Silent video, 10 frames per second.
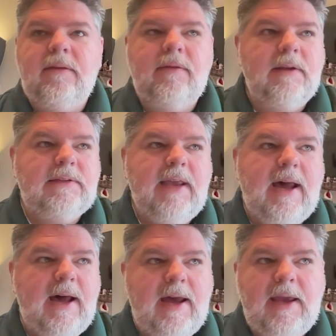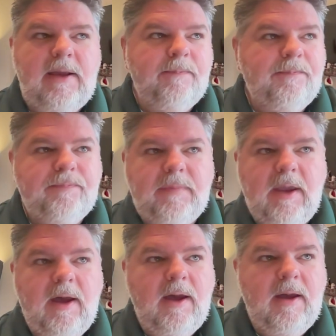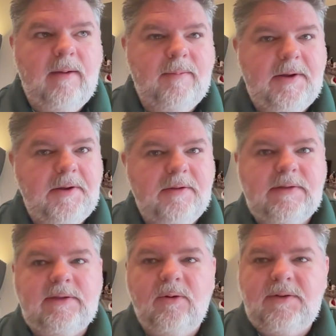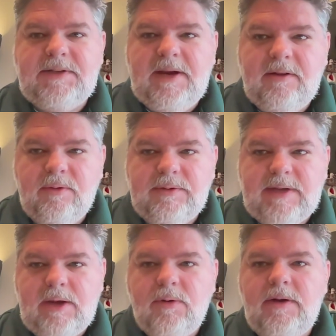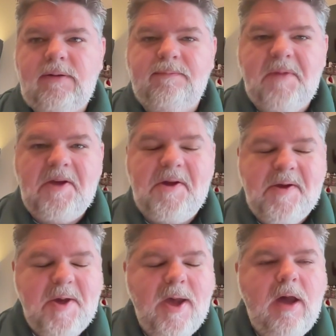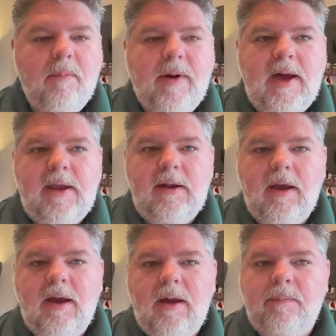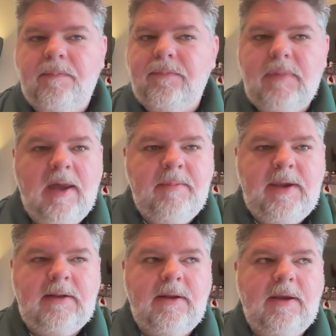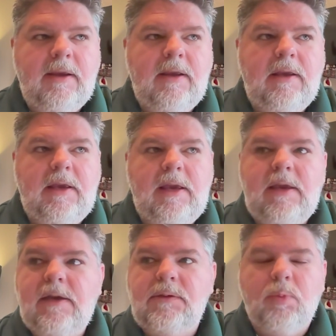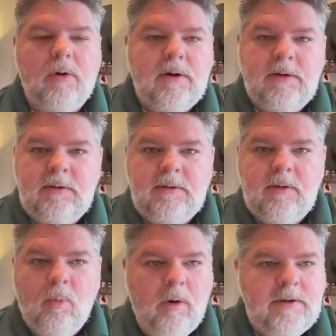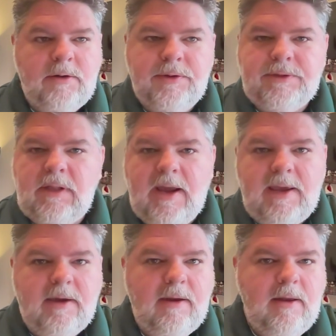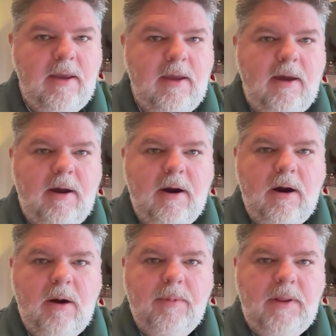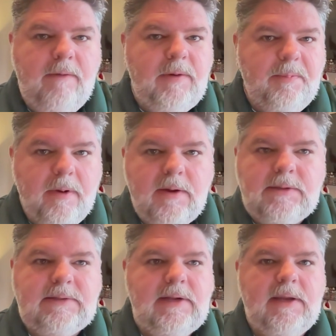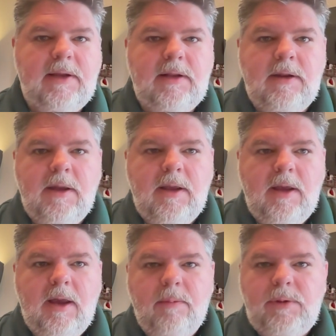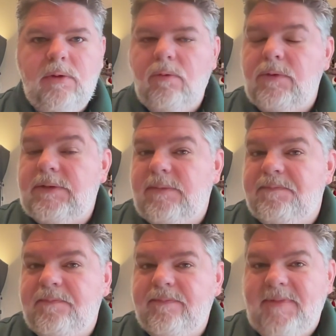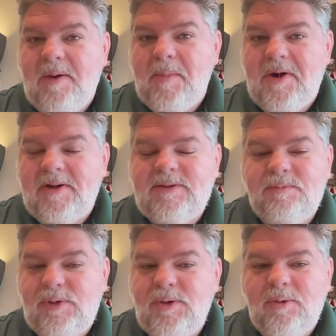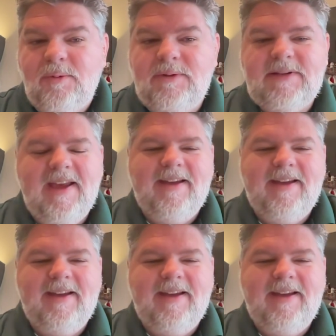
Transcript: this guy, I know this is going to sound a little sacred, but I mean, he is working wonders like our beloved Bugs did. Bugs, not Bugs, Bugs.